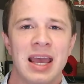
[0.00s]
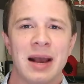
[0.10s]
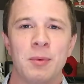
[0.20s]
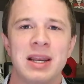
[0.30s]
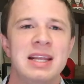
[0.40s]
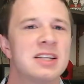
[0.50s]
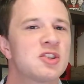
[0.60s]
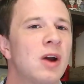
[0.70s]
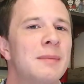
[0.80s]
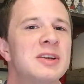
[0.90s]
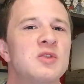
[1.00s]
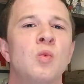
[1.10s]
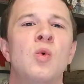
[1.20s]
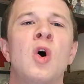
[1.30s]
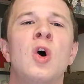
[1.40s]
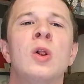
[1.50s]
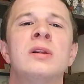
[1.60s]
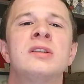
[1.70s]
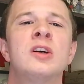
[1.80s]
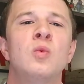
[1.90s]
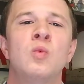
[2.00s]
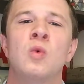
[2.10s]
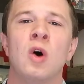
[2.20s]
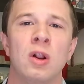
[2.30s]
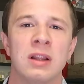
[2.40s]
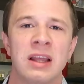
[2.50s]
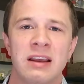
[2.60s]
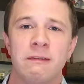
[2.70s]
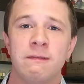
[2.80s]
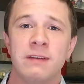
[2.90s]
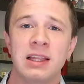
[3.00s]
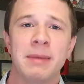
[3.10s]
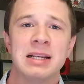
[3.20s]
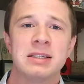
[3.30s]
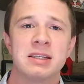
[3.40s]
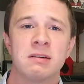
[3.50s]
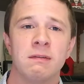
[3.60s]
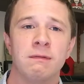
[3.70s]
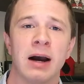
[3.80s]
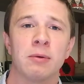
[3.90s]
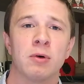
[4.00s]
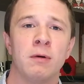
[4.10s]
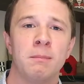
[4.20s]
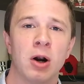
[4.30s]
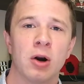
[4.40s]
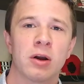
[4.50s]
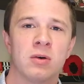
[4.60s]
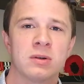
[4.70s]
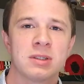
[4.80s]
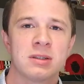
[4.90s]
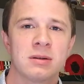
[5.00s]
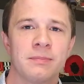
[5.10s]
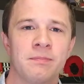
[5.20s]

and what he described as wall-to-wall filamentous viral particles.